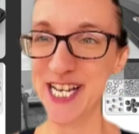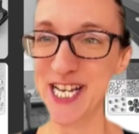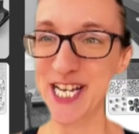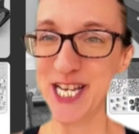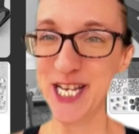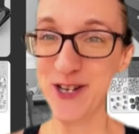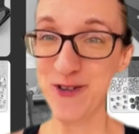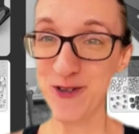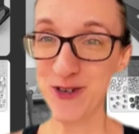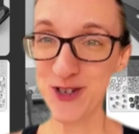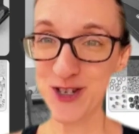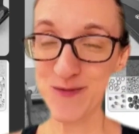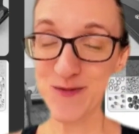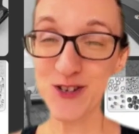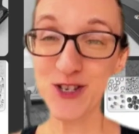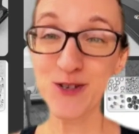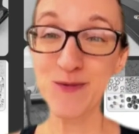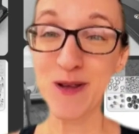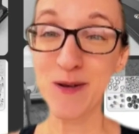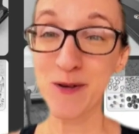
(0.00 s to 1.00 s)
Your
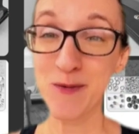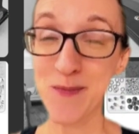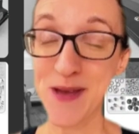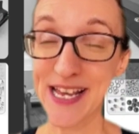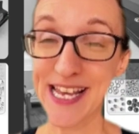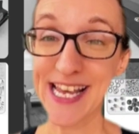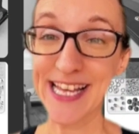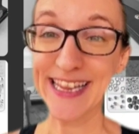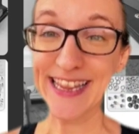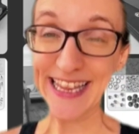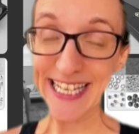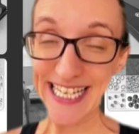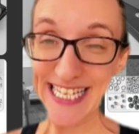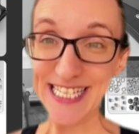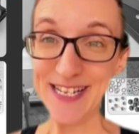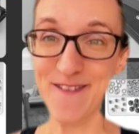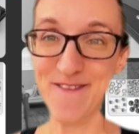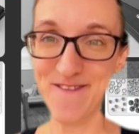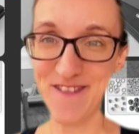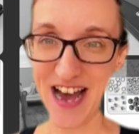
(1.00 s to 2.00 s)
gymnast should be able to make at least
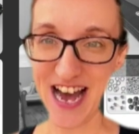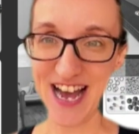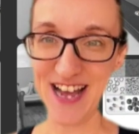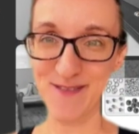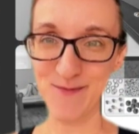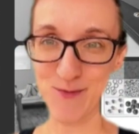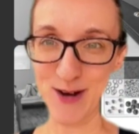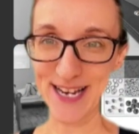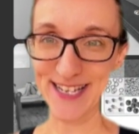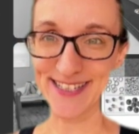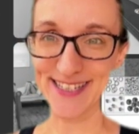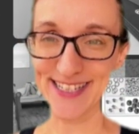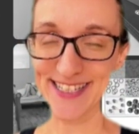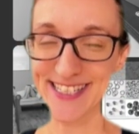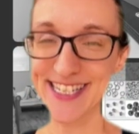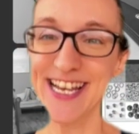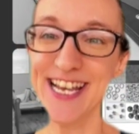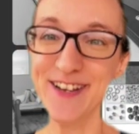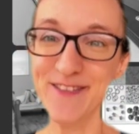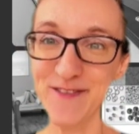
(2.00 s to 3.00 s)
5 bracelets,
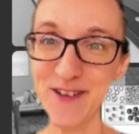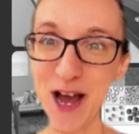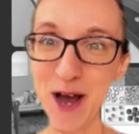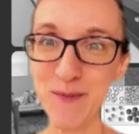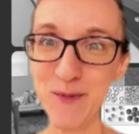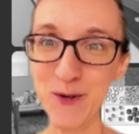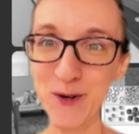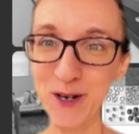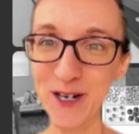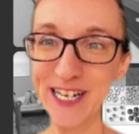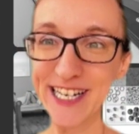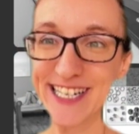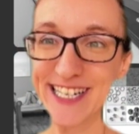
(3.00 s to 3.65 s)
if not more.